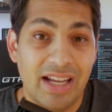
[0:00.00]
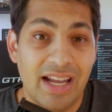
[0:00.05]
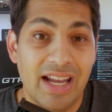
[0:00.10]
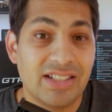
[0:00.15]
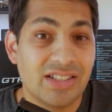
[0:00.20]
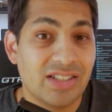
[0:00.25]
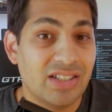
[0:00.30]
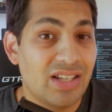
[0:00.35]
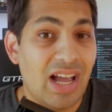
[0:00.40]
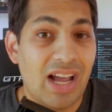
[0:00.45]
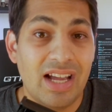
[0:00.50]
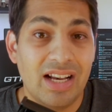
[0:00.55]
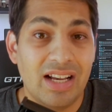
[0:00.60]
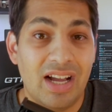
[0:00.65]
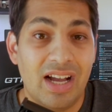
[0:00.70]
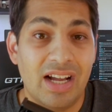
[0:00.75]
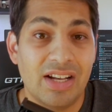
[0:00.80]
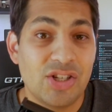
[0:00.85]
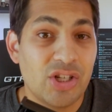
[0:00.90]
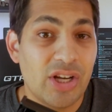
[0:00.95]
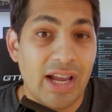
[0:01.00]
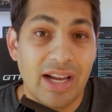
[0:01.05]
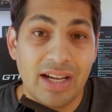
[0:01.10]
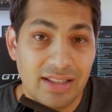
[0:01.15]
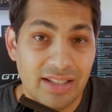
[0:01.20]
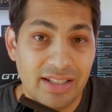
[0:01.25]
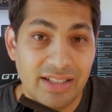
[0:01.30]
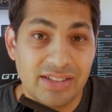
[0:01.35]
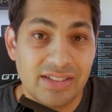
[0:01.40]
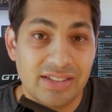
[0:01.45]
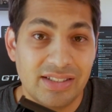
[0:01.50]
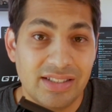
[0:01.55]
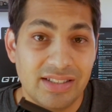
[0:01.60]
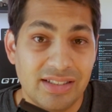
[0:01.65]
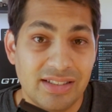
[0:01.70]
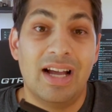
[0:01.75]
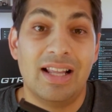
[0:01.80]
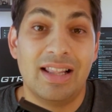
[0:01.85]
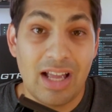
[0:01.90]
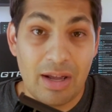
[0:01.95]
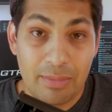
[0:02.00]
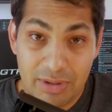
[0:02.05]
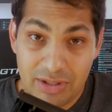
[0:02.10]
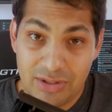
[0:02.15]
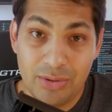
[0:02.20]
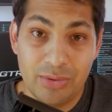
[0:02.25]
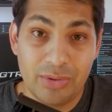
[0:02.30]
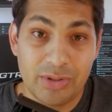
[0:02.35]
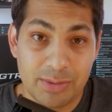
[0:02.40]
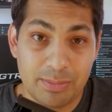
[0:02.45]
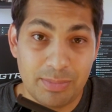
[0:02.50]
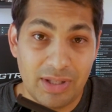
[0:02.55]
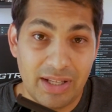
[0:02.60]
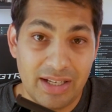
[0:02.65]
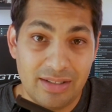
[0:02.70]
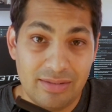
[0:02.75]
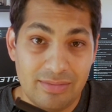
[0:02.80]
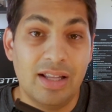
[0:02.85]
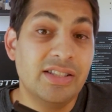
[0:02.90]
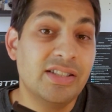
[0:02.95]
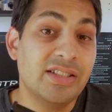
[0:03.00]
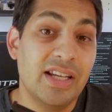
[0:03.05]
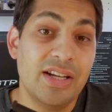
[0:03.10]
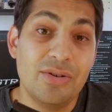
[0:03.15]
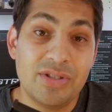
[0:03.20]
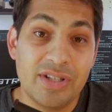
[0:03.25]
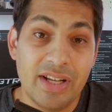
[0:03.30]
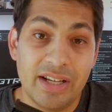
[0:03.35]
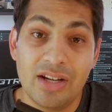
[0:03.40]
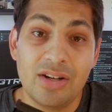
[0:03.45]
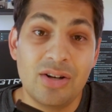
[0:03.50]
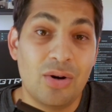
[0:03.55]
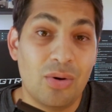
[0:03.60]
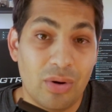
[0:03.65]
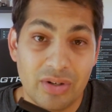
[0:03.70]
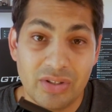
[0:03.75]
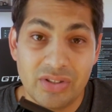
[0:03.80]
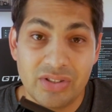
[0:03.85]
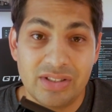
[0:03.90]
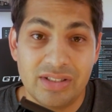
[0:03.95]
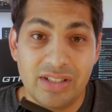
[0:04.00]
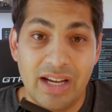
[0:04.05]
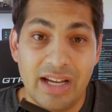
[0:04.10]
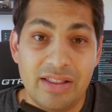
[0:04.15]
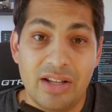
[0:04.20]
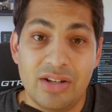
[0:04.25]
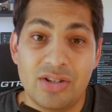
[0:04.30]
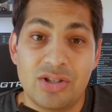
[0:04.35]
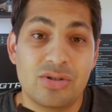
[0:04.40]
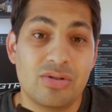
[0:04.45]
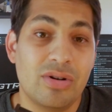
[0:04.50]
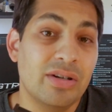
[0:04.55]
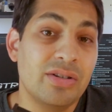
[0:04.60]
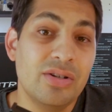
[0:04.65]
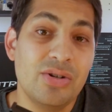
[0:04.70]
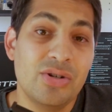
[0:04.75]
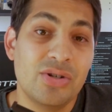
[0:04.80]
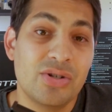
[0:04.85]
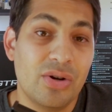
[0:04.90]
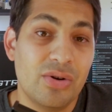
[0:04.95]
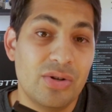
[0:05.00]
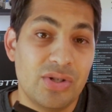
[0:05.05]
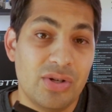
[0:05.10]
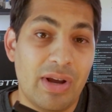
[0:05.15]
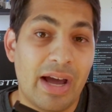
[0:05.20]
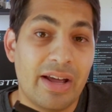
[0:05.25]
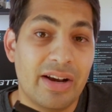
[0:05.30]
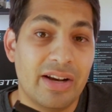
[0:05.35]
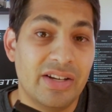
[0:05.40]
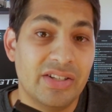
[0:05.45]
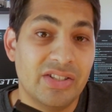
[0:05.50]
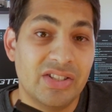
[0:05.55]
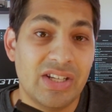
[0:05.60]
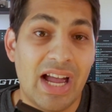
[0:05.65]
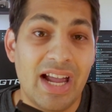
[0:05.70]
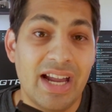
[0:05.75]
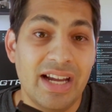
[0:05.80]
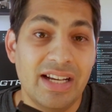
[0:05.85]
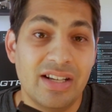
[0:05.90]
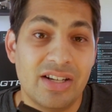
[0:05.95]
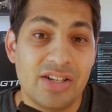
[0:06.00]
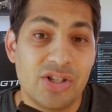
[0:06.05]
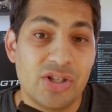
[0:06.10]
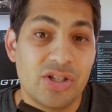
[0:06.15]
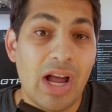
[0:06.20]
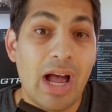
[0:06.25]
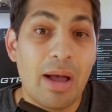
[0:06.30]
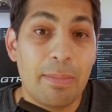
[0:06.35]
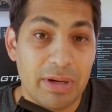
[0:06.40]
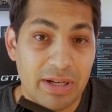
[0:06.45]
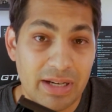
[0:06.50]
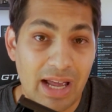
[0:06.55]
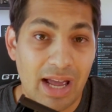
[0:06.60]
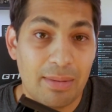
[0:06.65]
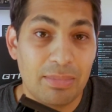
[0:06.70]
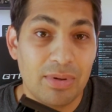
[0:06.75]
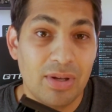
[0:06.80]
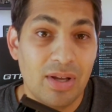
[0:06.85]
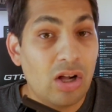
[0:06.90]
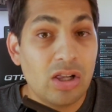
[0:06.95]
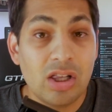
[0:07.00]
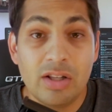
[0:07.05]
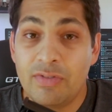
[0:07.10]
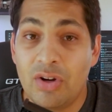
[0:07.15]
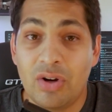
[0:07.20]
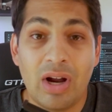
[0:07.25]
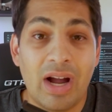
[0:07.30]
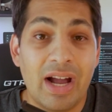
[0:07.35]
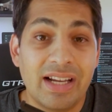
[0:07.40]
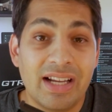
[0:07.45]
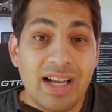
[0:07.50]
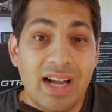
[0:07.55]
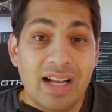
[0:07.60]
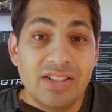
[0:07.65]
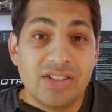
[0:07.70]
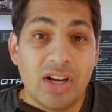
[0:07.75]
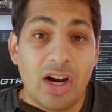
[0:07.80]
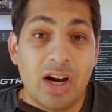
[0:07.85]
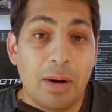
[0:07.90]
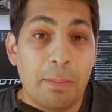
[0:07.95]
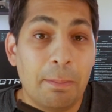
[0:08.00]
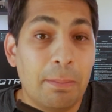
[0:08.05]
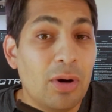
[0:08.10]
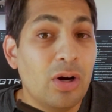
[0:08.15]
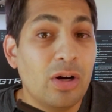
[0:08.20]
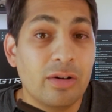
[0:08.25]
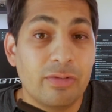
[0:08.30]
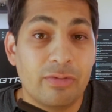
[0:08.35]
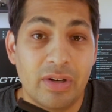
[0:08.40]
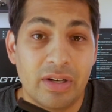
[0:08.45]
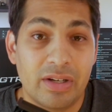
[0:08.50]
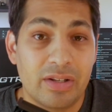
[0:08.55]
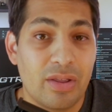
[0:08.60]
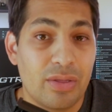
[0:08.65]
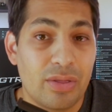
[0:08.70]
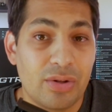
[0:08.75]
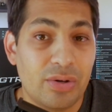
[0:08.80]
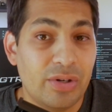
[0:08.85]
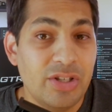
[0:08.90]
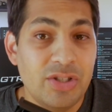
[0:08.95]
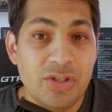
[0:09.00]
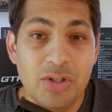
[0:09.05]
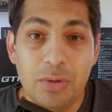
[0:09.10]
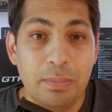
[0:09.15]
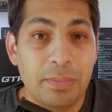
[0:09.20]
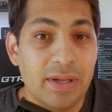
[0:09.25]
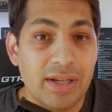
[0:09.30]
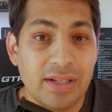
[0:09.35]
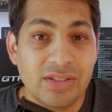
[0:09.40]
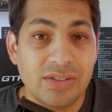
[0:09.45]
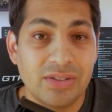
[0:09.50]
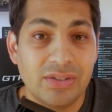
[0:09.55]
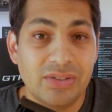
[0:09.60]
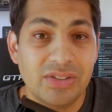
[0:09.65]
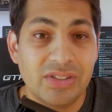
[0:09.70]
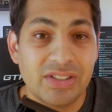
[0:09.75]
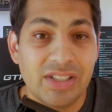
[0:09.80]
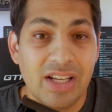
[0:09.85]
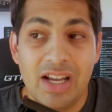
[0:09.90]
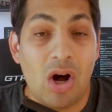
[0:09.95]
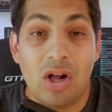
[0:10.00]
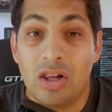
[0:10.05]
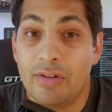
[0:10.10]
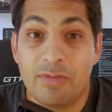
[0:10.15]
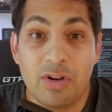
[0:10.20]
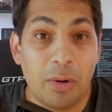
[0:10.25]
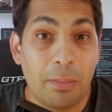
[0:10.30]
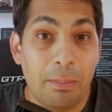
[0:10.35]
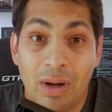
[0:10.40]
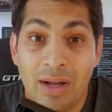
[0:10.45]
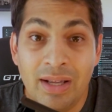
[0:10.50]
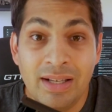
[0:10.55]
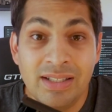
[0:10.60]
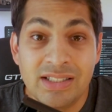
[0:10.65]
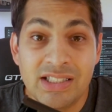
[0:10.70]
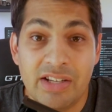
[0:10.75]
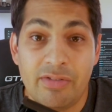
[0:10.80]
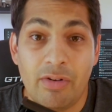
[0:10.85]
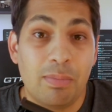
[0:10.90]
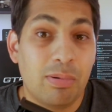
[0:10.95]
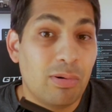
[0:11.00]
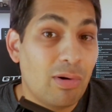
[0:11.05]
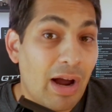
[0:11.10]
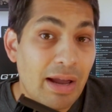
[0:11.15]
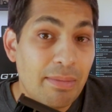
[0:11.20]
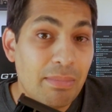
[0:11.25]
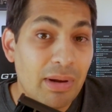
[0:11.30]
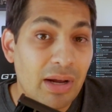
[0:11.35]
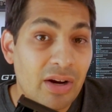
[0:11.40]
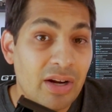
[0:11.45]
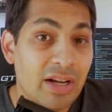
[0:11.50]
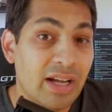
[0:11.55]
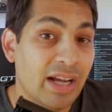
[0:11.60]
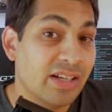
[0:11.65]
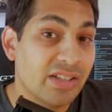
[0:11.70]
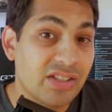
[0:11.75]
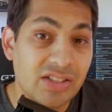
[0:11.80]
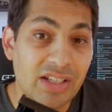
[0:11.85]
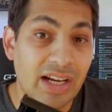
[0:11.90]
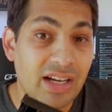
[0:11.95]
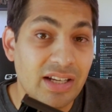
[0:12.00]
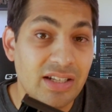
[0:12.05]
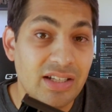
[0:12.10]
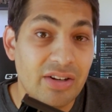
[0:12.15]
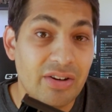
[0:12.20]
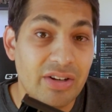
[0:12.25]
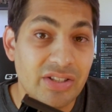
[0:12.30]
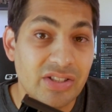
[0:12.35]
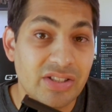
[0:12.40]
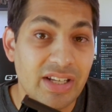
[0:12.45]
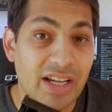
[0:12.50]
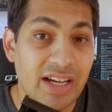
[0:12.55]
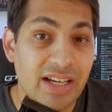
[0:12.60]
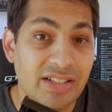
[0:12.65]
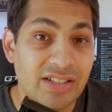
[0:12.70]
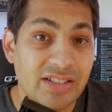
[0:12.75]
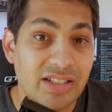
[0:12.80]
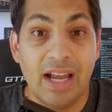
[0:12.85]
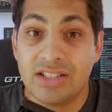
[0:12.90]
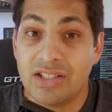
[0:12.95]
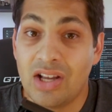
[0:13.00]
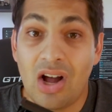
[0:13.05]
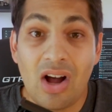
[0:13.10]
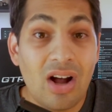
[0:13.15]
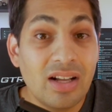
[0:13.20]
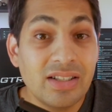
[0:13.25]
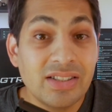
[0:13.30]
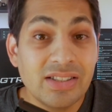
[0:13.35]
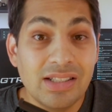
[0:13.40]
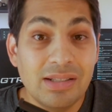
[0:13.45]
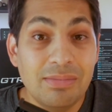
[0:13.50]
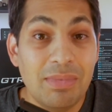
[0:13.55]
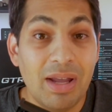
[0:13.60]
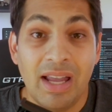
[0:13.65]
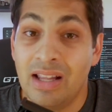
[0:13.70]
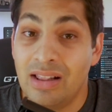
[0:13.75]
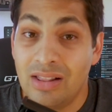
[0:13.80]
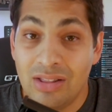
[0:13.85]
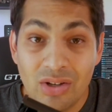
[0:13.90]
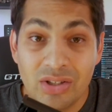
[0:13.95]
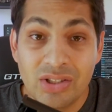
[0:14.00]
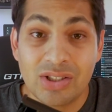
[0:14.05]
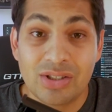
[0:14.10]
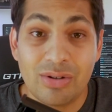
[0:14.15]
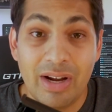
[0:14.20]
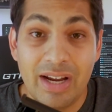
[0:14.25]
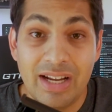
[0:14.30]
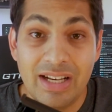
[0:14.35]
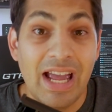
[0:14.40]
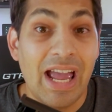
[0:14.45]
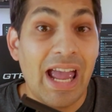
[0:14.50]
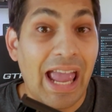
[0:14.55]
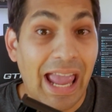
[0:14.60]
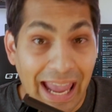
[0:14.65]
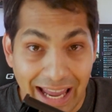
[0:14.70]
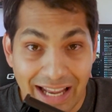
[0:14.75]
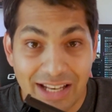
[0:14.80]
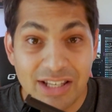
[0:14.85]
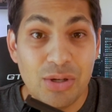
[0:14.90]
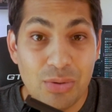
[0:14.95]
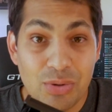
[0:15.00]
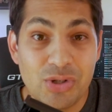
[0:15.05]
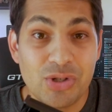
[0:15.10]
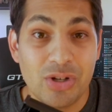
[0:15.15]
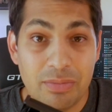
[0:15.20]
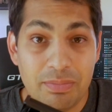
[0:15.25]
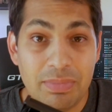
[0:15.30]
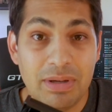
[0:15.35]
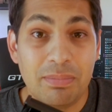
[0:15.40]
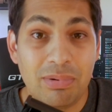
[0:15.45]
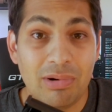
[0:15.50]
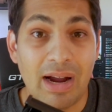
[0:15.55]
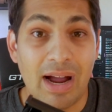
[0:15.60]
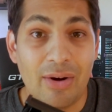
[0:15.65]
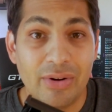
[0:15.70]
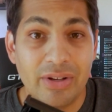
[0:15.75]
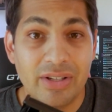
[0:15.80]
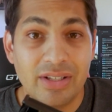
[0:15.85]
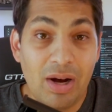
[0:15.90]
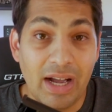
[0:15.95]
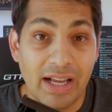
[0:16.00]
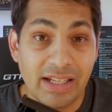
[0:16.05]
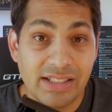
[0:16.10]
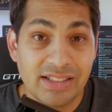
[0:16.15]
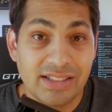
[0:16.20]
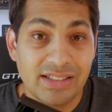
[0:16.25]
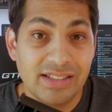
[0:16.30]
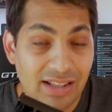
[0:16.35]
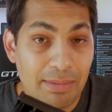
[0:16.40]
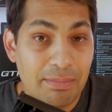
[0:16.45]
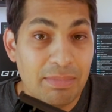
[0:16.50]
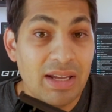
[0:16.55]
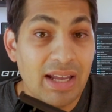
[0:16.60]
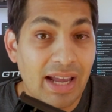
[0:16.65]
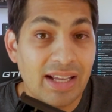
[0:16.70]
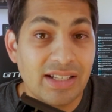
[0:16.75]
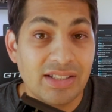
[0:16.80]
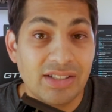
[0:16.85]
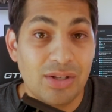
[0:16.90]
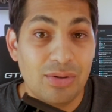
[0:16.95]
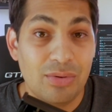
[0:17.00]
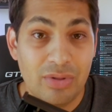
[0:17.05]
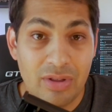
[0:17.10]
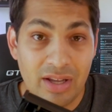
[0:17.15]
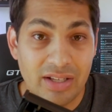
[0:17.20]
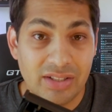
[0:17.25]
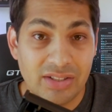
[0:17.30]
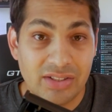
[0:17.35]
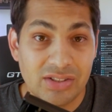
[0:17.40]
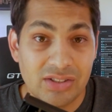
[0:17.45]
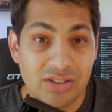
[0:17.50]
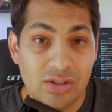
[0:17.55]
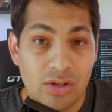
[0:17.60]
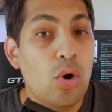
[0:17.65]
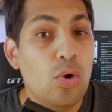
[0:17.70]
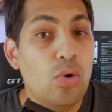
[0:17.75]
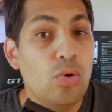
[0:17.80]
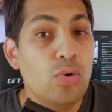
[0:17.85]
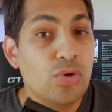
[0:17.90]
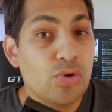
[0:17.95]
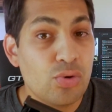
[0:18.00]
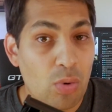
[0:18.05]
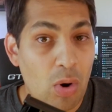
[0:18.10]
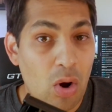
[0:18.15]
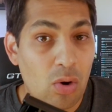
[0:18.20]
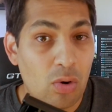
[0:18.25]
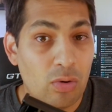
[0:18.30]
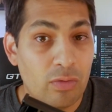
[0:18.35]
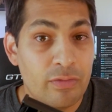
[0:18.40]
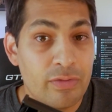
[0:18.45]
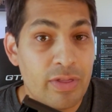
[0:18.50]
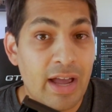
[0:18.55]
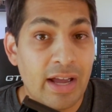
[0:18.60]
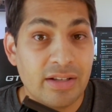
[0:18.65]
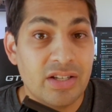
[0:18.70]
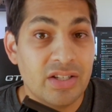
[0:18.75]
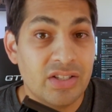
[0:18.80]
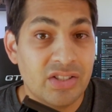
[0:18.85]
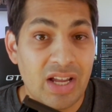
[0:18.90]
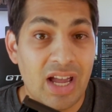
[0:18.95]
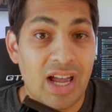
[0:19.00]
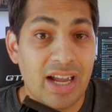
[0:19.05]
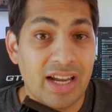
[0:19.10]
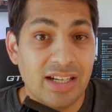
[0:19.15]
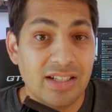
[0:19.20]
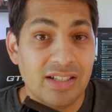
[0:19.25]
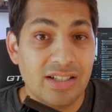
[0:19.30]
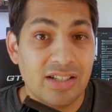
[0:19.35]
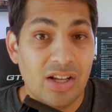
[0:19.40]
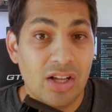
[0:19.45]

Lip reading: It's not a checklist. Allow me to explain. Let's say you take a course and the instructor shows you how to design a shopping app. All of your icons are a perfect 32 pixels. All of your buttons have a primary and a secondary state. It's awesome, it looks great, and you should be proud. But let me ask you this. Who drove that design?